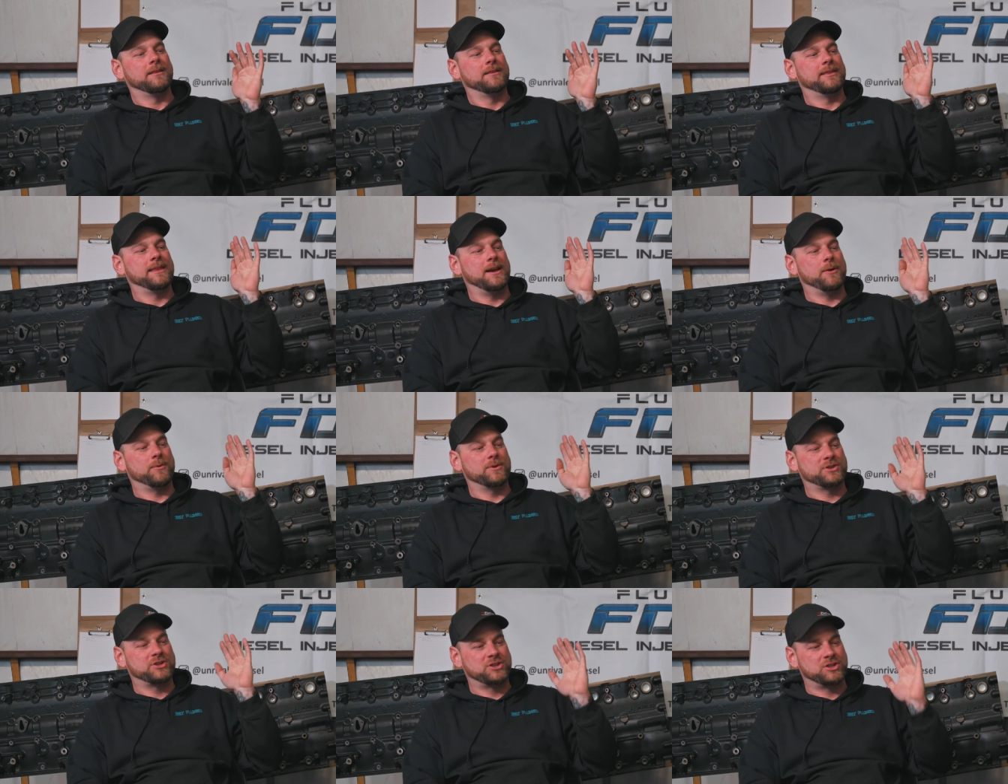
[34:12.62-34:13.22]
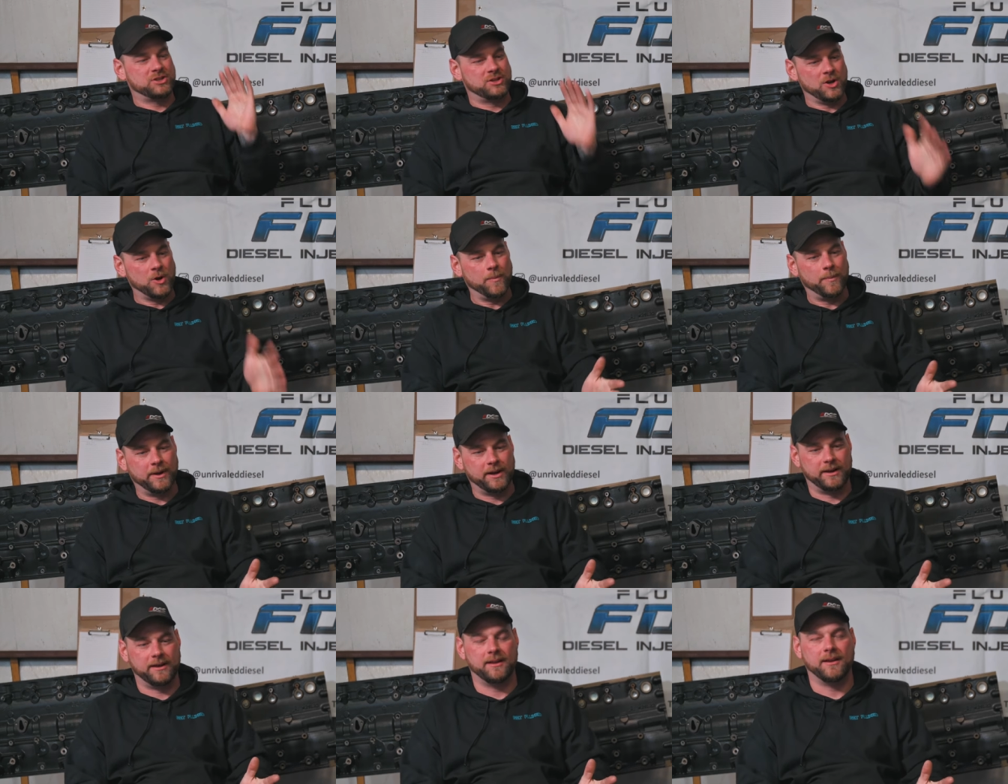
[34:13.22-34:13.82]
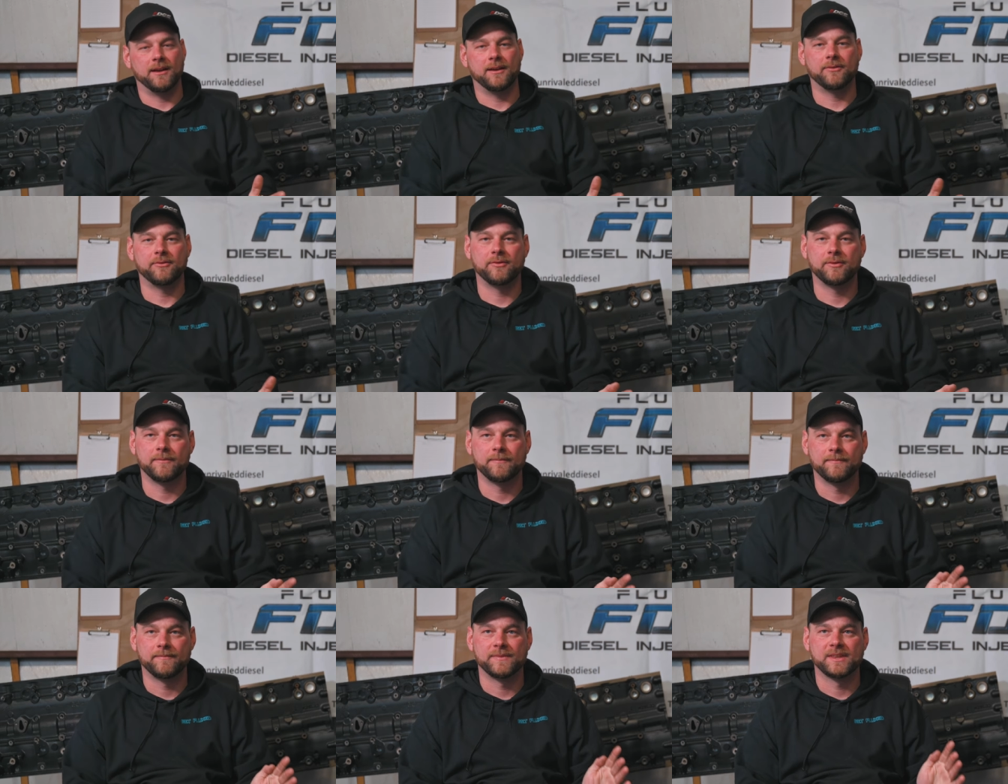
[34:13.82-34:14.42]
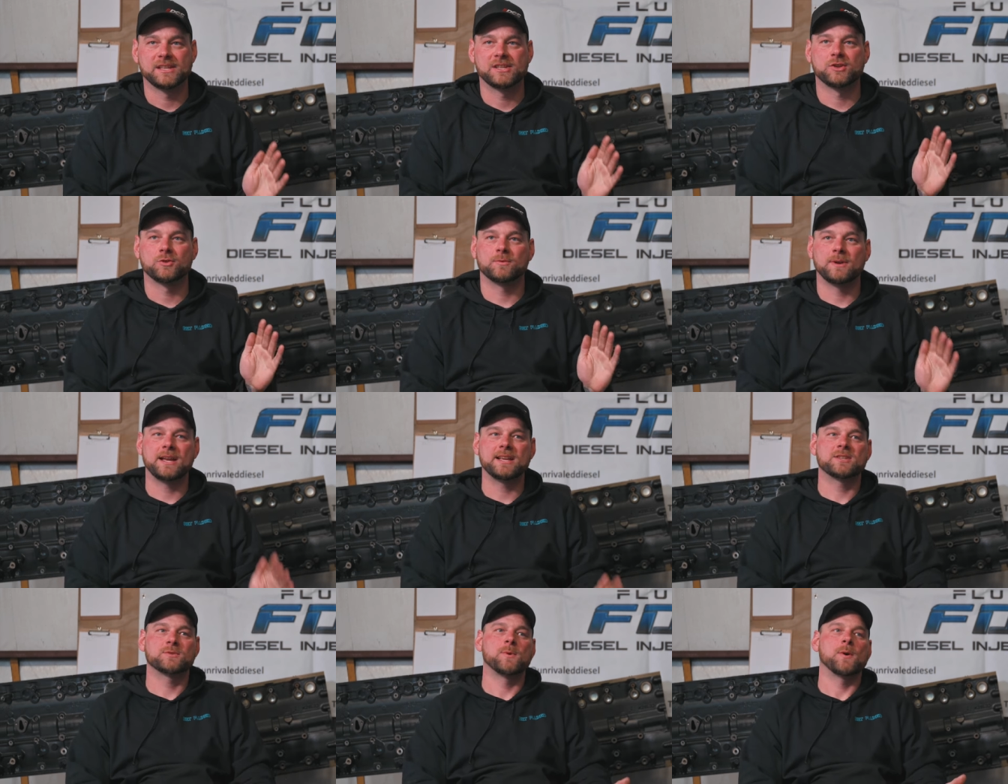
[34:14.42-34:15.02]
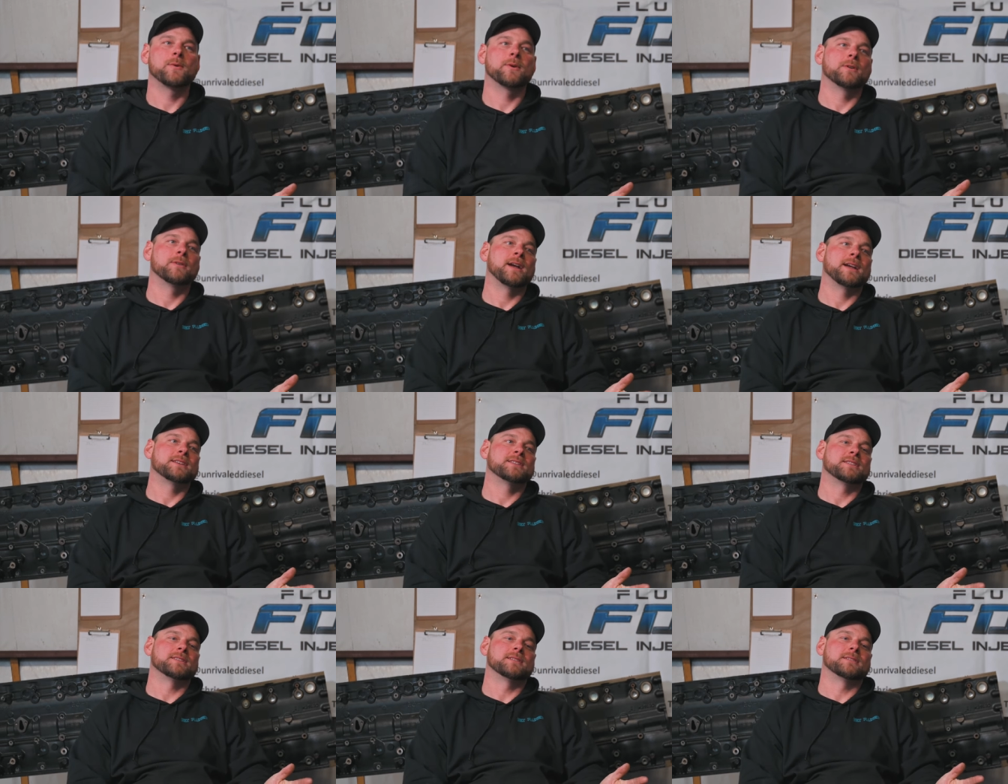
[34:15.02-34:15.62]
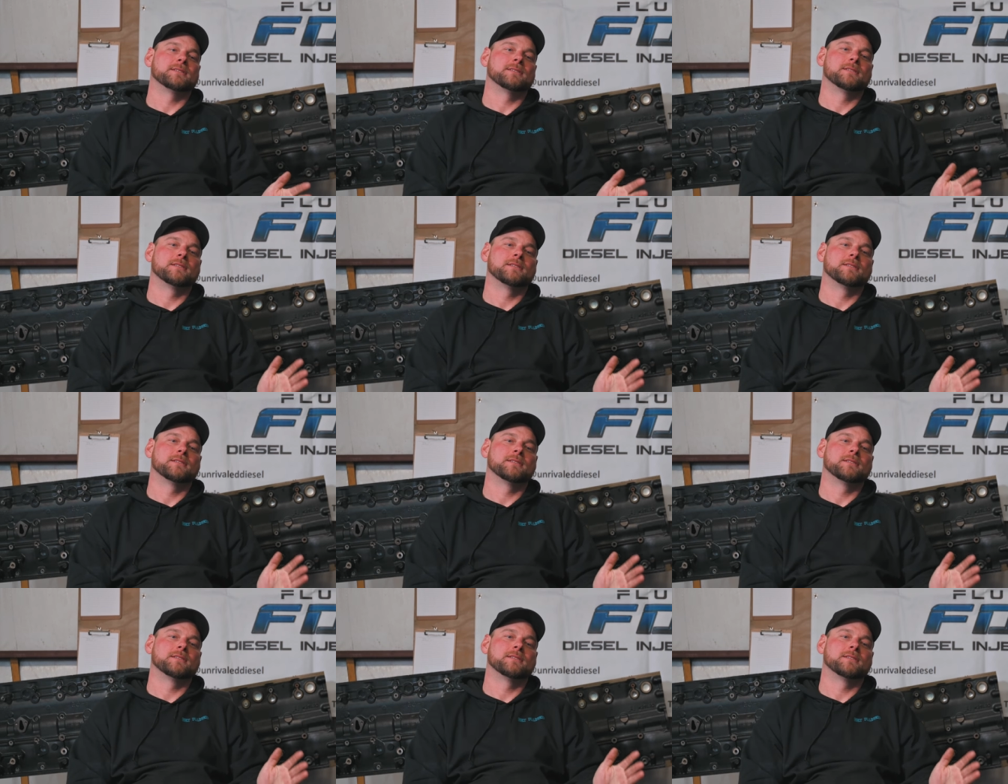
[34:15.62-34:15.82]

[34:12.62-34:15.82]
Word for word: that we're stupid enough to race what we're racing.